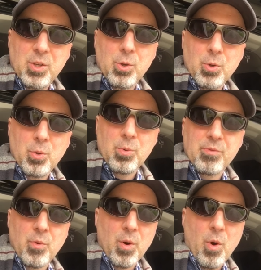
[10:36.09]
you
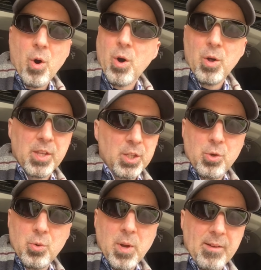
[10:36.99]
for all that
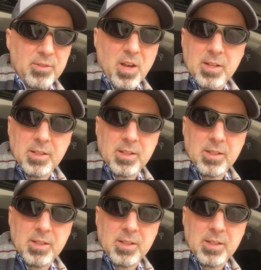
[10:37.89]
you have done.